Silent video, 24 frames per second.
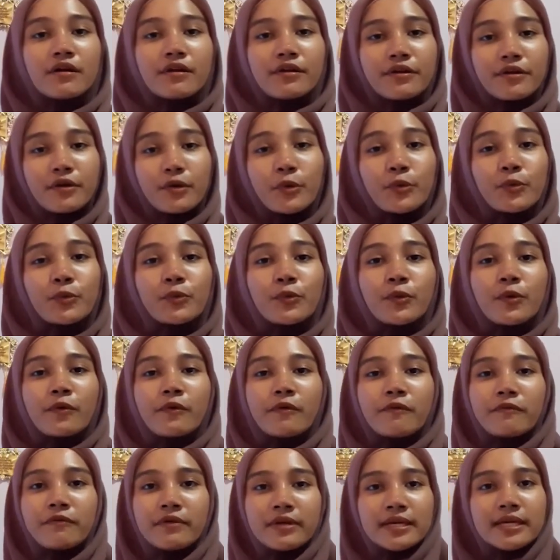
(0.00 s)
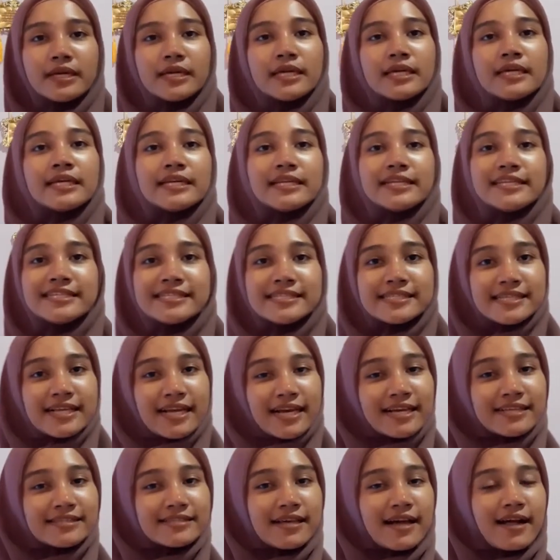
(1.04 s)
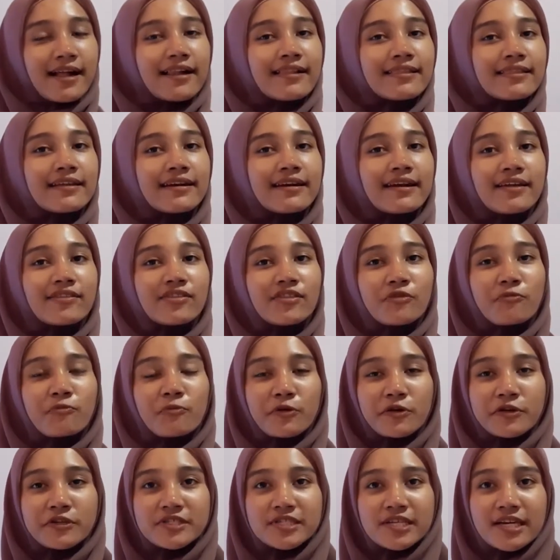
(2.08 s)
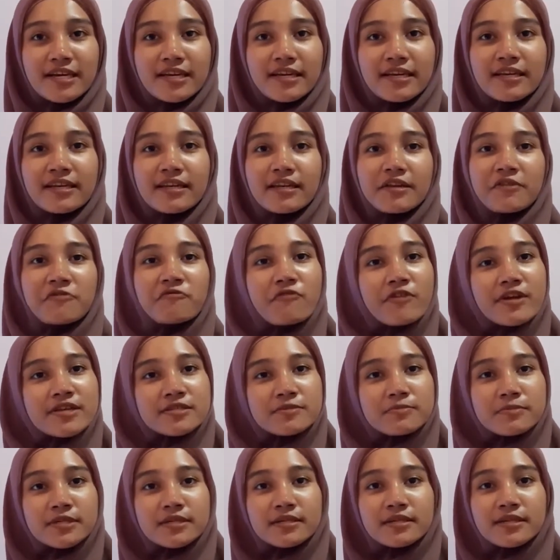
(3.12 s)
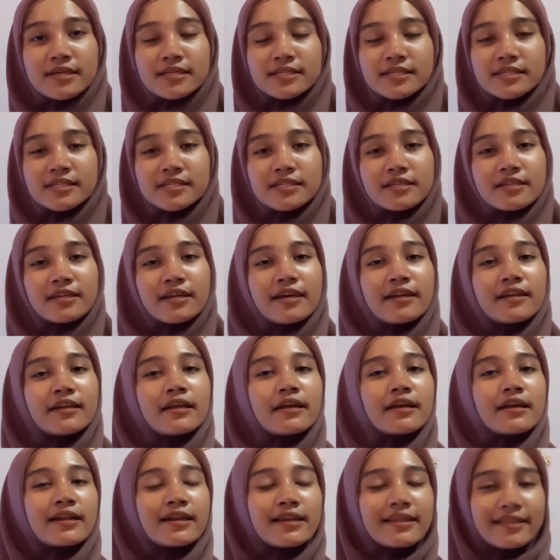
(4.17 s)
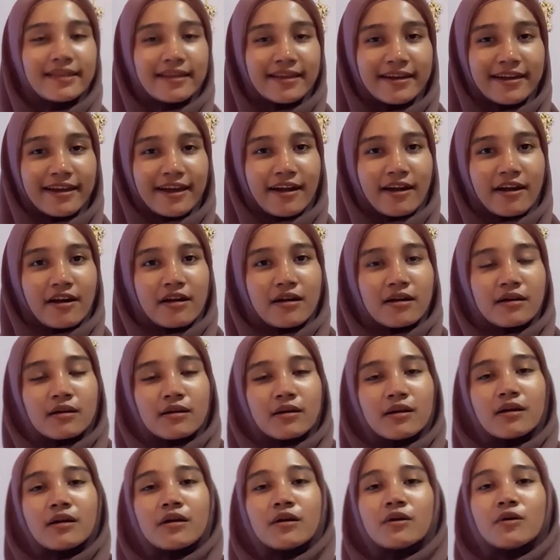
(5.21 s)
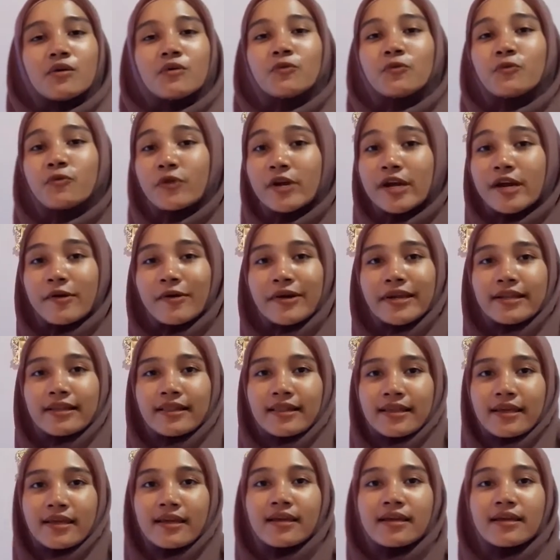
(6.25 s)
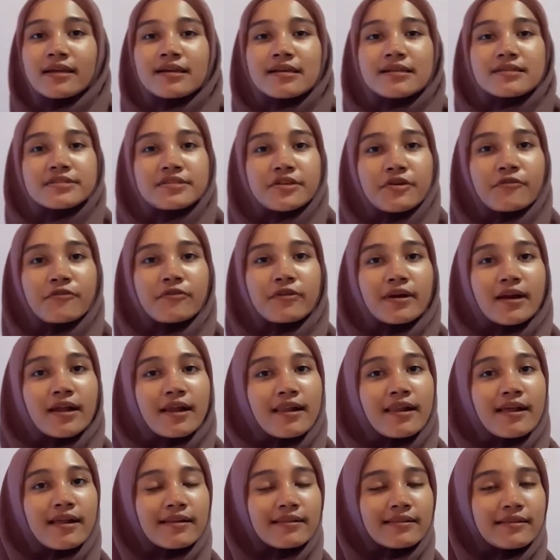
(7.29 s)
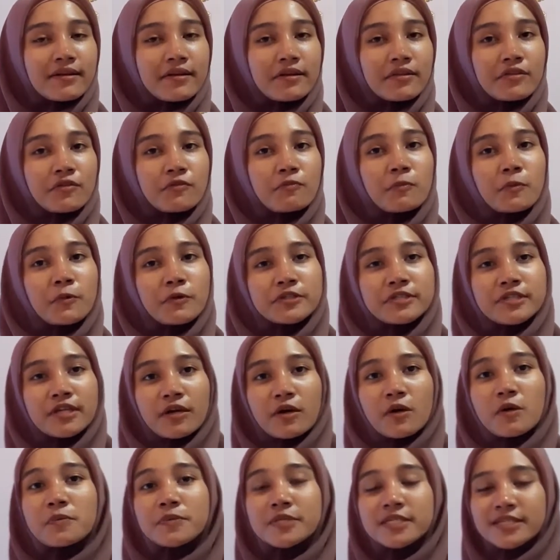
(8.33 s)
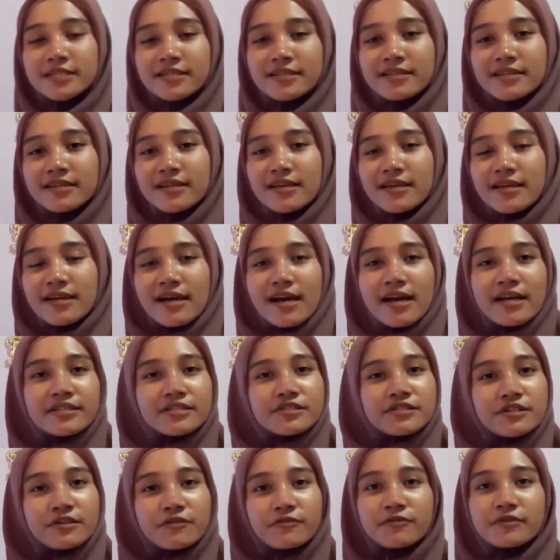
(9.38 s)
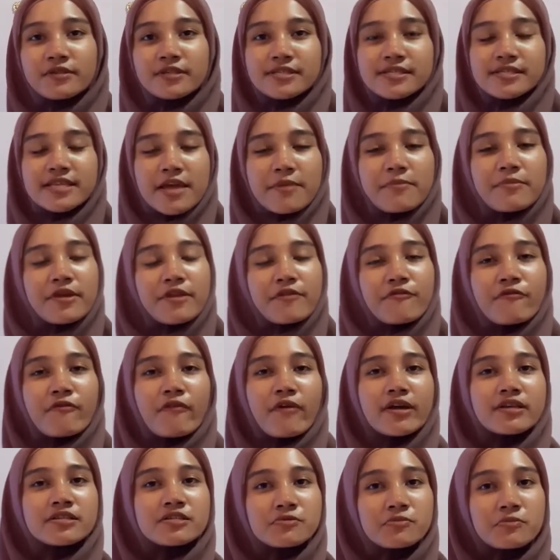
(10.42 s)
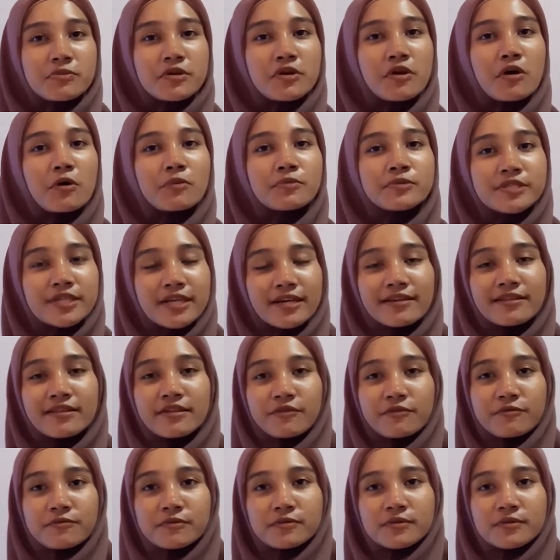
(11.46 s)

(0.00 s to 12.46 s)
Now we discuss alternative project in investment decision and criteria. Frequently, several alternative project options achieve the same investment objective.